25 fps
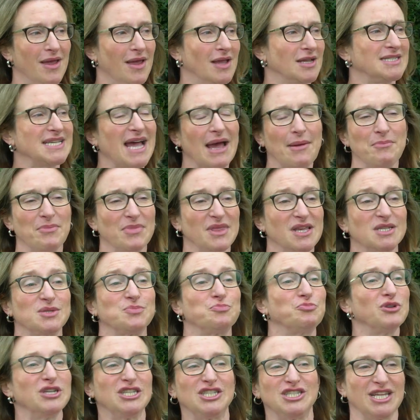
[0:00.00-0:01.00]
damp that's
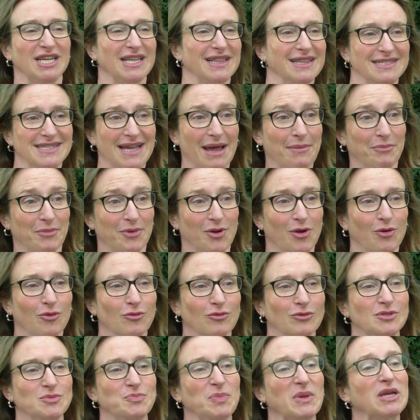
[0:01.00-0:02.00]
bridging the damp
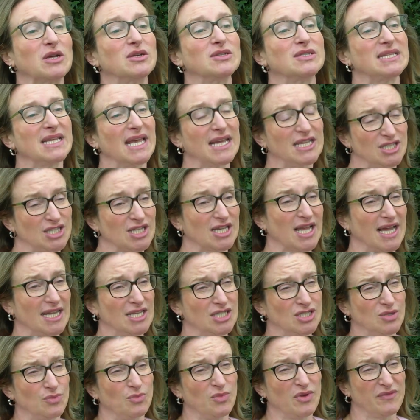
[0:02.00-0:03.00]
course, because the
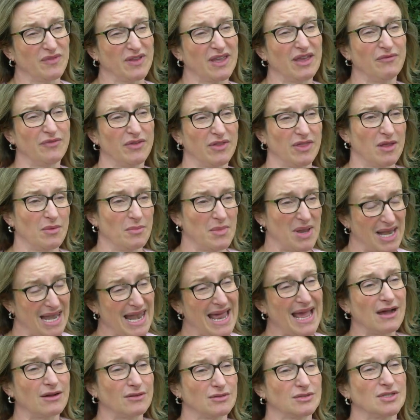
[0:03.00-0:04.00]
education we've given them
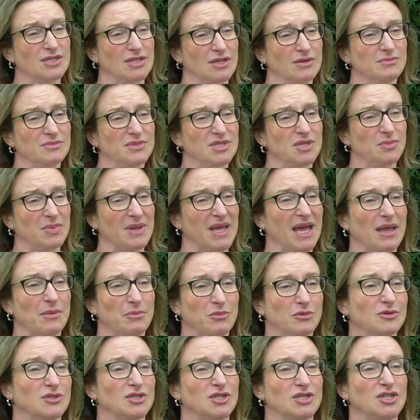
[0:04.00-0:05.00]
allows them to be
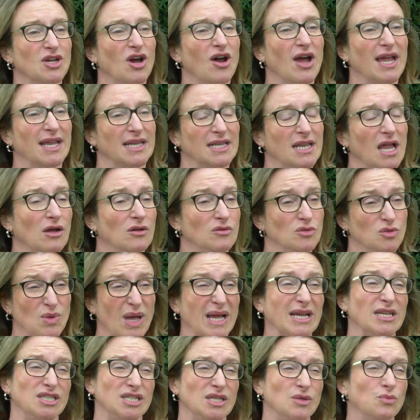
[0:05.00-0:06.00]
able to diagnose
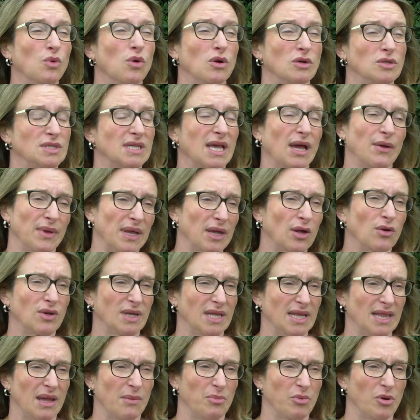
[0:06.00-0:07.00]
actually what's going on
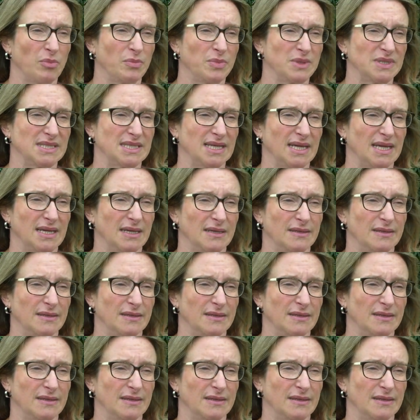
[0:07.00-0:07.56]
in their property.